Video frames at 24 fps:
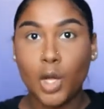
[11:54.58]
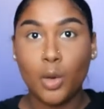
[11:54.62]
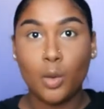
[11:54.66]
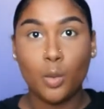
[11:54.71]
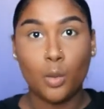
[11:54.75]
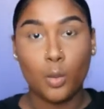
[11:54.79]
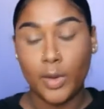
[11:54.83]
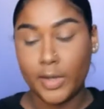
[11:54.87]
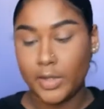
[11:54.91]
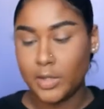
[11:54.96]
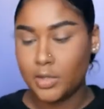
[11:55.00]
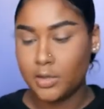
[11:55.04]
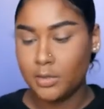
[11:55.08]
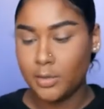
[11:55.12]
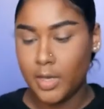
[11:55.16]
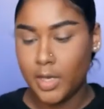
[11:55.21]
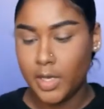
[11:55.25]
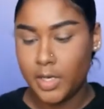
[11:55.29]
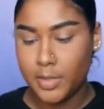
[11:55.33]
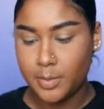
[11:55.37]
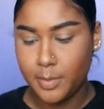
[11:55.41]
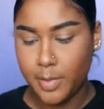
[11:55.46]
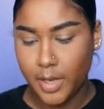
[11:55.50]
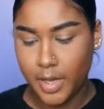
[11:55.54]
way too
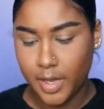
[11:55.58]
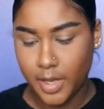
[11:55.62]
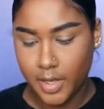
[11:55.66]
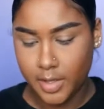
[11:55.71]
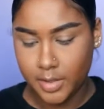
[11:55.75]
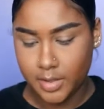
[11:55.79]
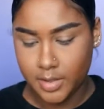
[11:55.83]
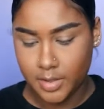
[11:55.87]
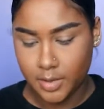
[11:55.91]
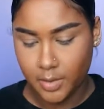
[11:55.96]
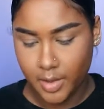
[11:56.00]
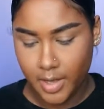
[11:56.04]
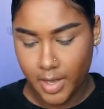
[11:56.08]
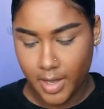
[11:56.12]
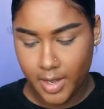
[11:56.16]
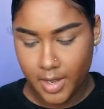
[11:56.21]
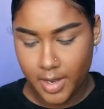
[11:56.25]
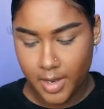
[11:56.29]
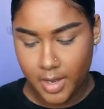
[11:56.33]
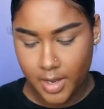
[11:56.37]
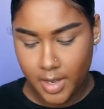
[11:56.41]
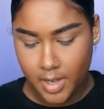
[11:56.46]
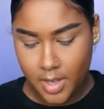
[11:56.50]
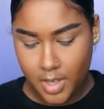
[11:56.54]
much but it's
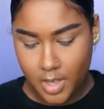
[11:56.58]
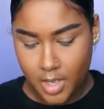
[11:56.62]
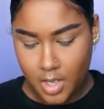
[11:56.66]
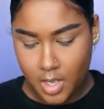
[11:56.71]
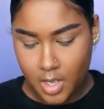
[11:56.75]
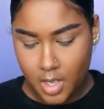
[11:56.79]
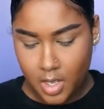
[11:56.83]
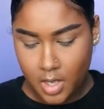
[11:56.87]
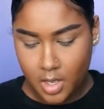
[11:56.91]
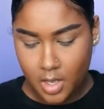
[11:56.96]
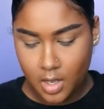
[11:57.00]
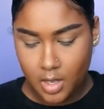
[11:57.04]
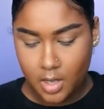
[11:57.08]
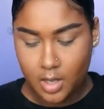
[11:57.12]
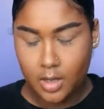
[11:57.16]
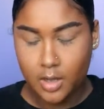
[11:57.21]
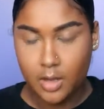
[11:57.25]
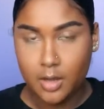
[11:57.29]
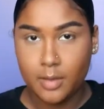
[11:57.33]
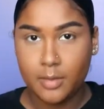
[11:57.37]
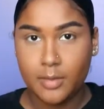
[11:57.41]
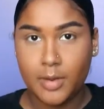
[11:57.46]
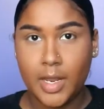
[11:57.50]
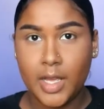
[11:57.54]
okay
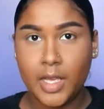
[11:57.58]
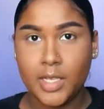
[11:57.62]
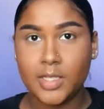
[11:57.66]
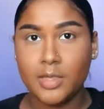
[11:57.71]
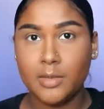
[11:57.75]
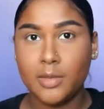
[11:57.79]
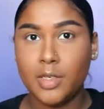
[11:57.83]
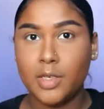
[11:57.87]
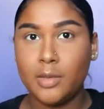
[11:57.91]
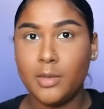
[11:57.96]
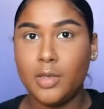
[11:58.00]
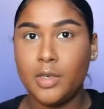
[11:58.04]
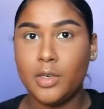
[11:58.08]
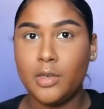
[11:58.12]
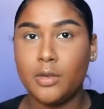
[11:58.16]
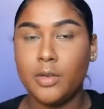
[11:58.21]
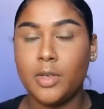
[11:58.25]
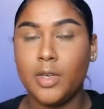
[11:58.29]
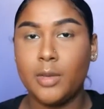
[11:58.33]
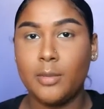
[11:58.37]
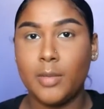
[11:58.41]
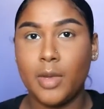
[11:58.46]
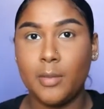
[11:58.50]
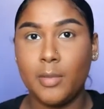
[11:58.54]
um, next i'm going to be
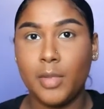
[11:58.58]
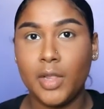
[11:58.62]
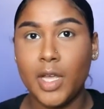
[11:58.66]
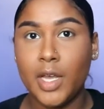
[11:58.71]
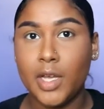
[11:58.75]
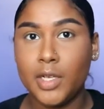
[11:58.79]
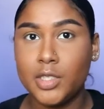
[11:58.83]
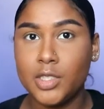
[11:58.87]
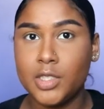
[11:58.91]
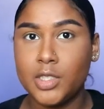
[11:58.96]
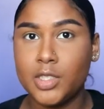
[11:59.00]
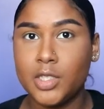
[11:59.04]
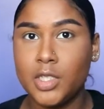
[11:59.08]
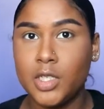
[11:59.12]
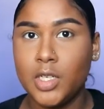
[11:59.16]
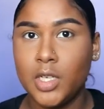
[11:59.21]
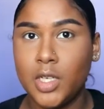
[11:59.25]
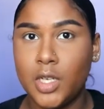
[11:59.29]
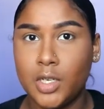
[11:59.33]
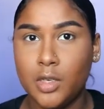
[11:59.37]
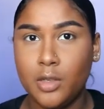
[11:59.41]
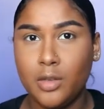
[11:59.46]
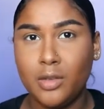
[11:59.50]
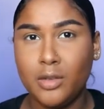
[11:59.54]
doing my blush
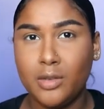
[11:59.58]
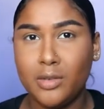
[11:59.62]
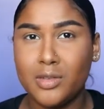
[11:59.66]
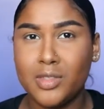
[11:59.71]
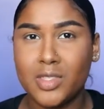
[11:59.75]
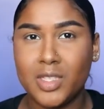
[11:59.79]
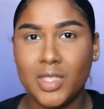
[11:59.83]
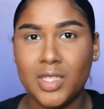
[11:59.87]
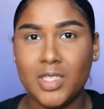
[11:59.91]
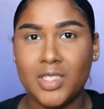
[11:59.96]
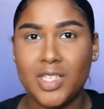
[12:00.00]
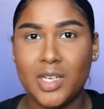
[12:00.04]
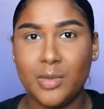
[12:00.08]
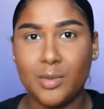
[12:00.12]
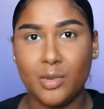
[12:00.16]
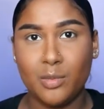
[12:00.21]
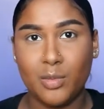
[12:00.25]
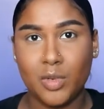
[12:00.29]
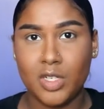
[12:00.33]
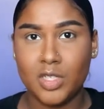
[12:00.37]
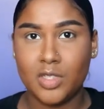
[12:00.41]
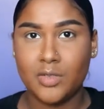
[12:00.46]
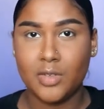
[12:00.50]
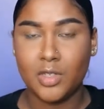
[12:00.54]
you can use any type of
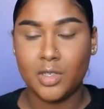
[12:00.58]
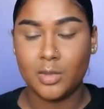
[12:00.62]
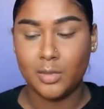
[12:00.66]
brush for